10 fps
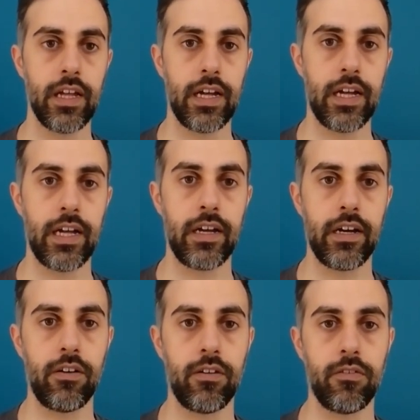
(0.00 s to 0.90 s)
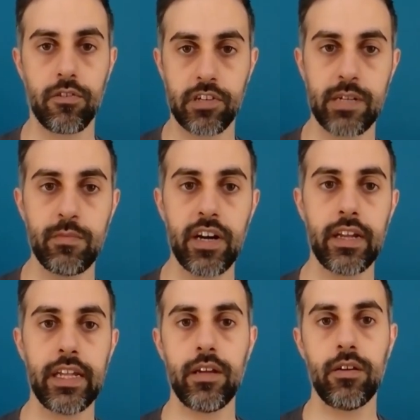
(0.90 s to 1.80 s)
Or
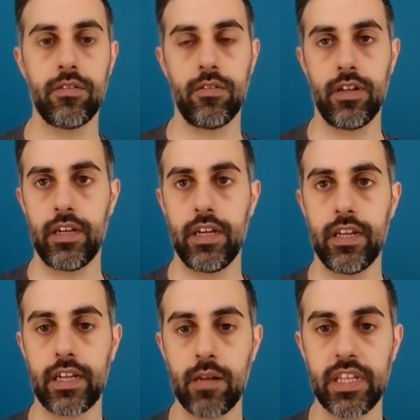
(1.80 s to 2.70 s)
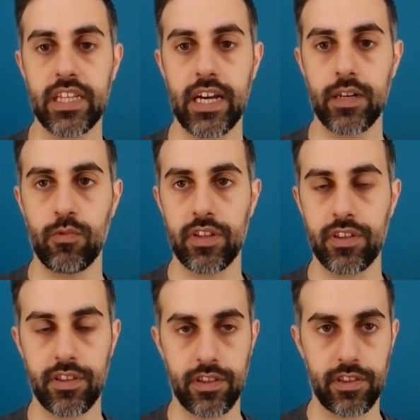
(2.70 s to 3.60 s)
similarly, it can be done with
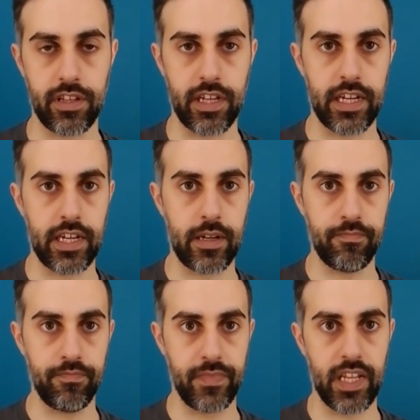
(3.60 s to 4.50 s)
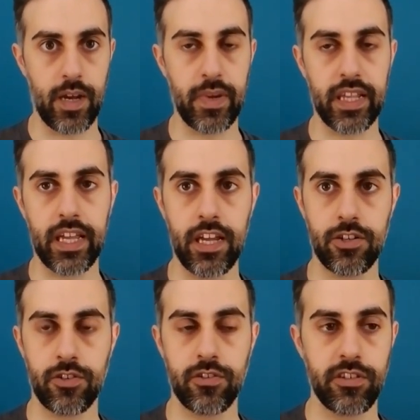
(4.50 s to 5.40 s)

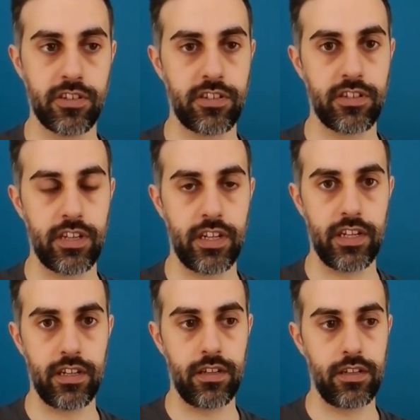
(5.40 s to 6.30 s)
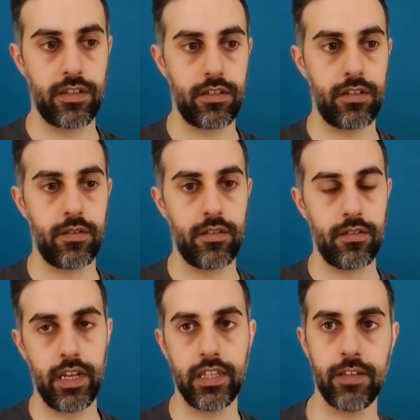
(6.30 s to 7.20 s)
applications
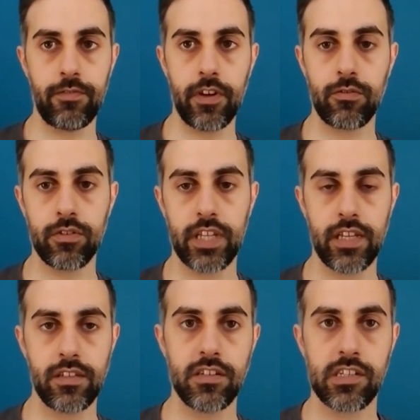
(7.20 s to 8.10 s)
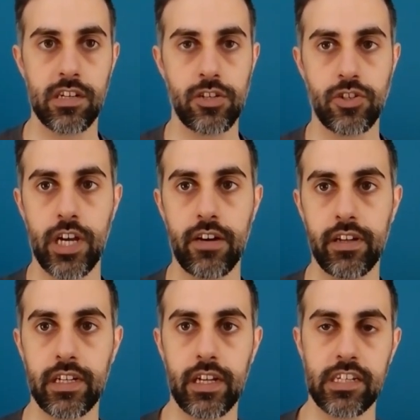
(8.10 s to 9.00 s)
in different containers
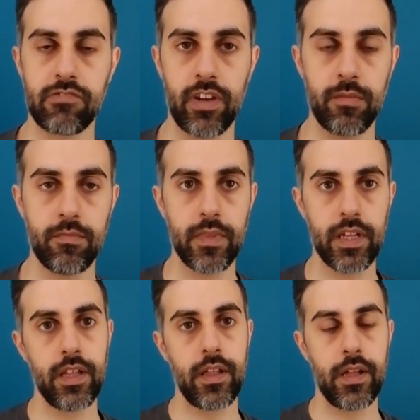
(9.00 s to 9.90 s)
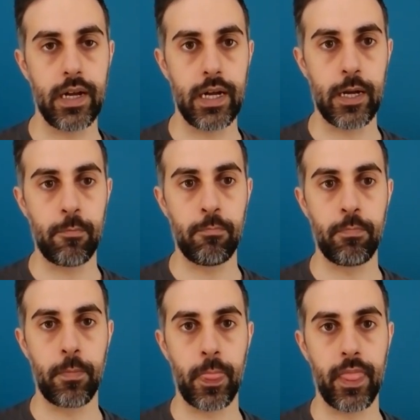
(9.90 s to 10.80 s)
sharing a stream
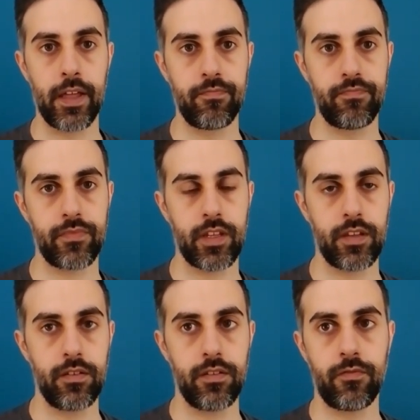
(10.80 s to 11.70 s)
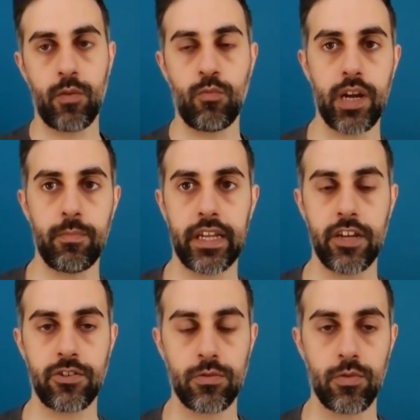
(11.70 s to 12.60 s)
from one
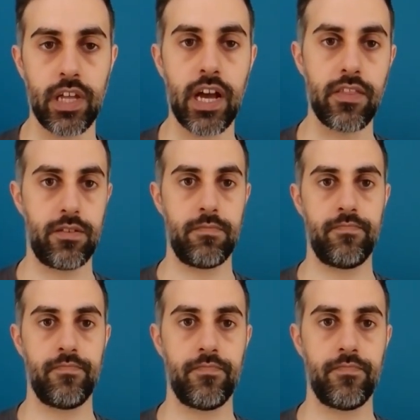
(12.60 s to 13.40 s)
application to the other.